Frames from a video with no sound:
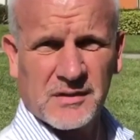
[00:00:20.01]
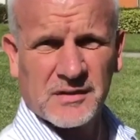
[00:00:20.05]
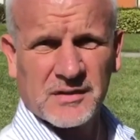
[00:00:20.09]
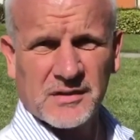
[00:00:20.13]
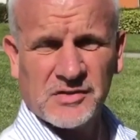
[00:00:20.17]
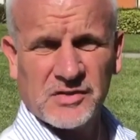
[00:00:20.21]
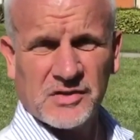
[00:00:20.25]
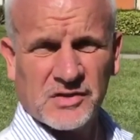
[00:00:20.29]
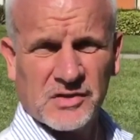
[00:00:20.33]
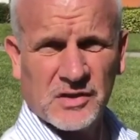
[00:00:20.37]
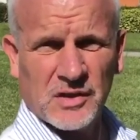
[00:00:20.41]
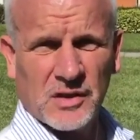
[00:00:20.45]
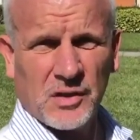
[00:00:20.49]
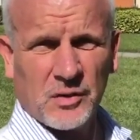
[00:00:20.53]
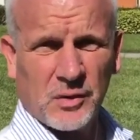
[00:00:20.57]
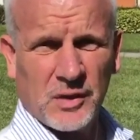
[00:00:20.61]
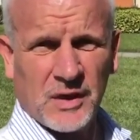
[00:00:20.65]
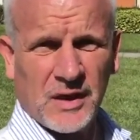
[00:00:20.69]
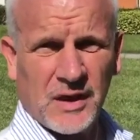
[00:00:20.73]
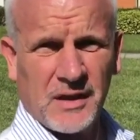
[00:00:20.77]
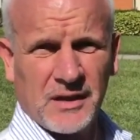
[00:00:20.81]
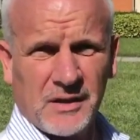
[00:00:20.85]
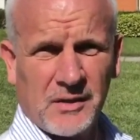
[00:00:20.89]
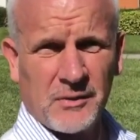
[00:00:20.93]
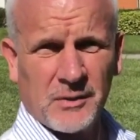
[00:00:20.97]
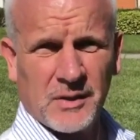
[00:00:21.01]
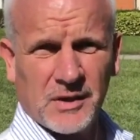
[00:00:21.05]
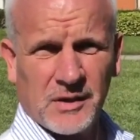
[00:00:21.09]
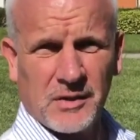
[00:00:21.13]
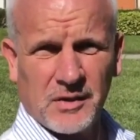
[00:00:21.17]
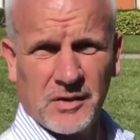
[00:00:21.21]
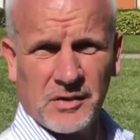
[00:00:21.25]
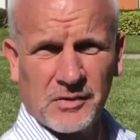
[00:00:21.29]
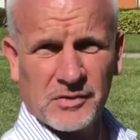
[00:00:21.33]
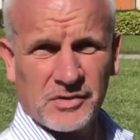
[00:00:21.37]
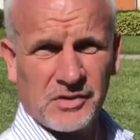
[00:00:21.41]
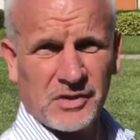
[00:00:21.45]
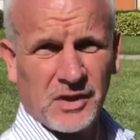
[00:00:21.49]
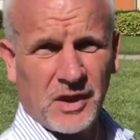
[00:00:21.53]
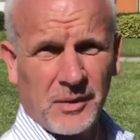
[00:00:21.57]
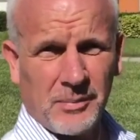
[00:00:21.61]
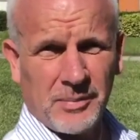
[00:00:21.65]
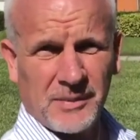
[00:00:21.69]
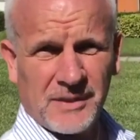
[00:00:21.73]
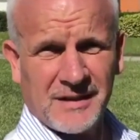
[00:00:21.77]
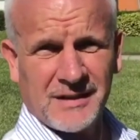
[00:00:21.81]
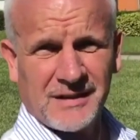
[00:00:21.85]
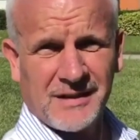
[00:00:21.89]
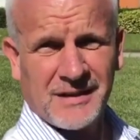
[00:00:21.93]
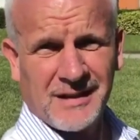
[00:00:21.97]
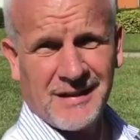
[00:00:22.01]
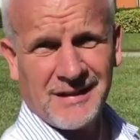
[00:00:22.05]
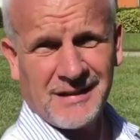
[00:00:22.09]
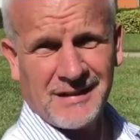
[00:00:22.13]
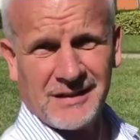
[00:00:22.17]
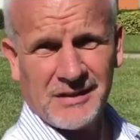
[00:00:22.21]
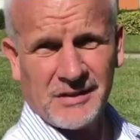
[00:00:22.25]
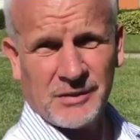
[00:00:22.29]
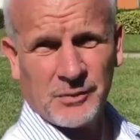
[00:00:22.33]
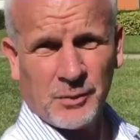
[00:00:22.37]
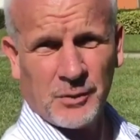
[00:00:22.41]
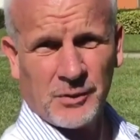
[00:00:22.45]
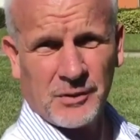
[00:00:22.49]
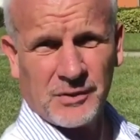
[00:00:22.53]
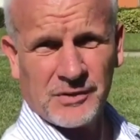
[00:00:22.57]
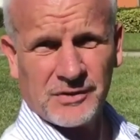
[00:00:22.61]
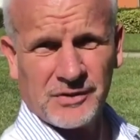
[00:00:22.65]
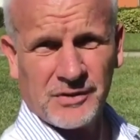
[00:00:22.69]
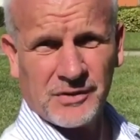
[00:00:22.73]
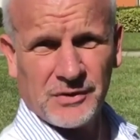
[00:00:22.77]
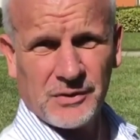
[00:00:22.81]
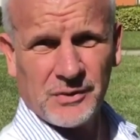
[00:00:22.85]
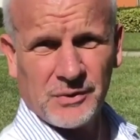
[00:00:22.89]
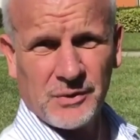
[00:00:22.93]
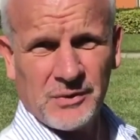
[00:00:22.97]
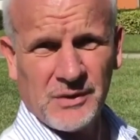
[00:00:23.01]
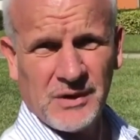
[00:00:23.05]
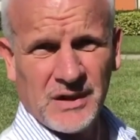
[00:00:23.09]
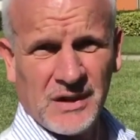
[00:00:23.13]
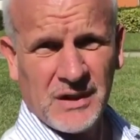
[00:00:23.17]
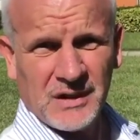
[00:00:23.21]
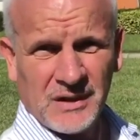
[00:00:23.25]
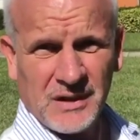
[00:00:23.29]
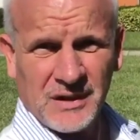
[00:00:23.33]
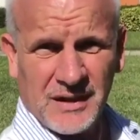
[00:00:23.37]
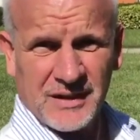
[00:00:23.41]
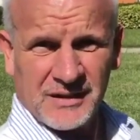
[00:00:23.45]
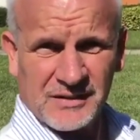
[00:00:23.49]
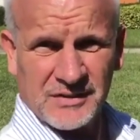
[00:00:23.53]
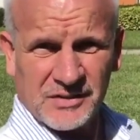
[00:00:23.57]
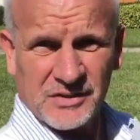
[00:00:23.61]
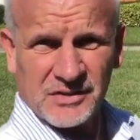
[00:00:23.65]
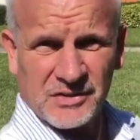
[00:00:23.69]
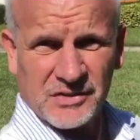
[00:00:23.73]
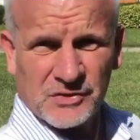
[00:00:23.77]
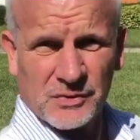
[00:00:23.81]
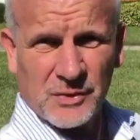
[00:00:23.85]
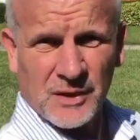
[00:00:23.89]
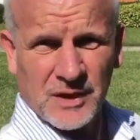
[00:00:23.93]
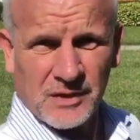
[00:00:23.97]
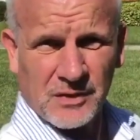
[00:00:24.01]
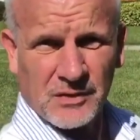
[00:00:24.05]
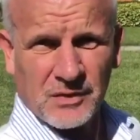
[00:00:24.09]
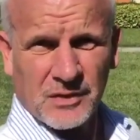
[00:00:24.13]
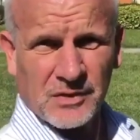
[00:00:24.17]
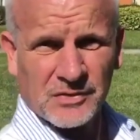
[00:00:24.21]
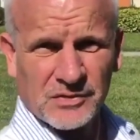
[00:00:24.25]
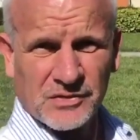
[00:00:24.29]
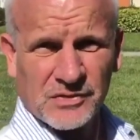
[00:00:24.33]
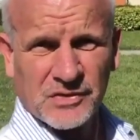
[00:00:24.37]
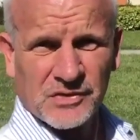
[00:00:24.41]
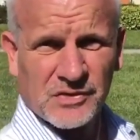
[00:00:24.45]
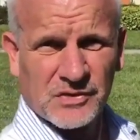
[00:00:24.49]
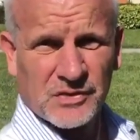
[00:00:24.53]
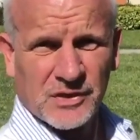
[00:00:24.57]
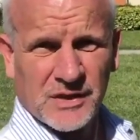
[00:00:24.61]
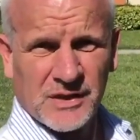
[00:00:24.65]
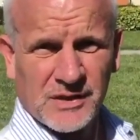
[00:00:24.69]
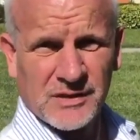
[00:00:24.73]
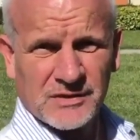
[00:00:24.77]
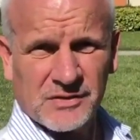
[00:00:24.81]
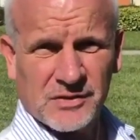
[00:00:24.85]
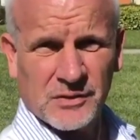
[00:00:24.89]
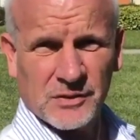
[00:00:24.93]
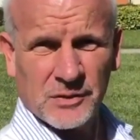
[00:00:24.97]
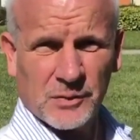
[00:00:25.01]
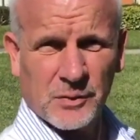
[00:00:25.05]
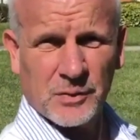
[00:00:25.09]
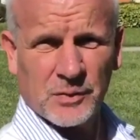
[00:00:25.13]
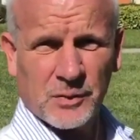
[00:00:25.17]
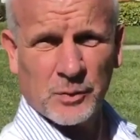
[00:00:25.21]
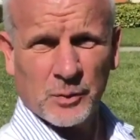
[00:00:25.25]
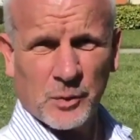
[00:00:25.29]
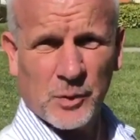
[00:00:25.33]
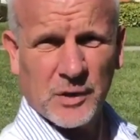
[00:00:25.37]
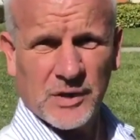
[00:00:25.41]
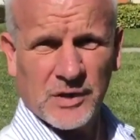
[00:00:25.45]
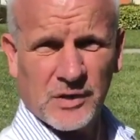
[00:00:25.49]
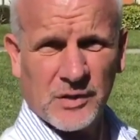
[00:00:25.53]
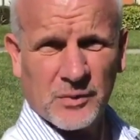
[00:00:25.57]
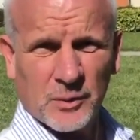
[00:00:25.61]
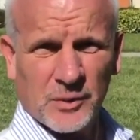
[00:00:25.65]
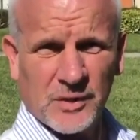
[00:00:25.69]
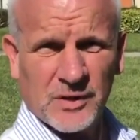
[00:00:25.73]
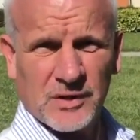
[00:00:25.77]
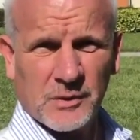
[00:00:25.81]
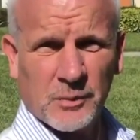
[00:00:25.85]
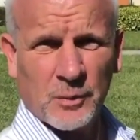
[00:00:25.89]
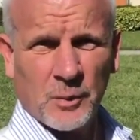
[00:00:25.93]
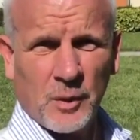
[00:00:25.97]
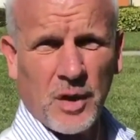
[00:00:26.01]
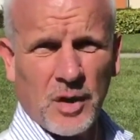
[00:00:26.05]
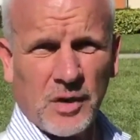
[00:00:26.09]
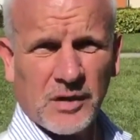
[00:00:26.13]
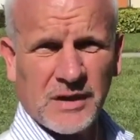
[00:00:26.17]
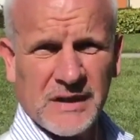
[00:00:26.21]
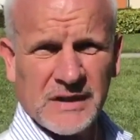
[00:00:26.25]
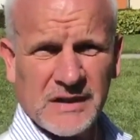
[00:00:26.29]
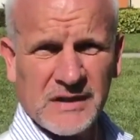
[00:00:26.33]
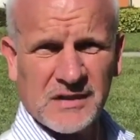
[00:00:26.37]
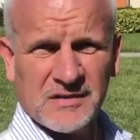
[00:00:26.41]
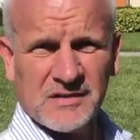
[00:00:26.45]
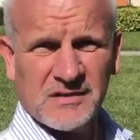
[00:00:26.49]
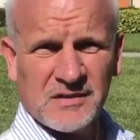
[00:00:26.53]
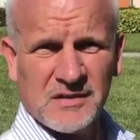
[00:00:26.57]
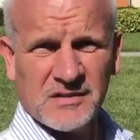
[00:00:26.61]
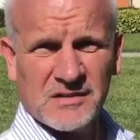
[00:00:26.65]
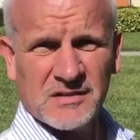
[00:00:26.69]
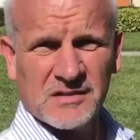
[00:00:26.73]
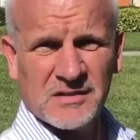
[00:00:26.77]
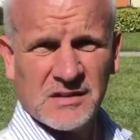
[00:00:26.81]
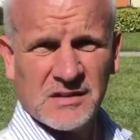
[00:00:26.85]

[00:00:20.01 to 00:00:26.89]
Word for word: This is located around all the shopping and dining you want to do, actually just right across the street, so you're within walking distance.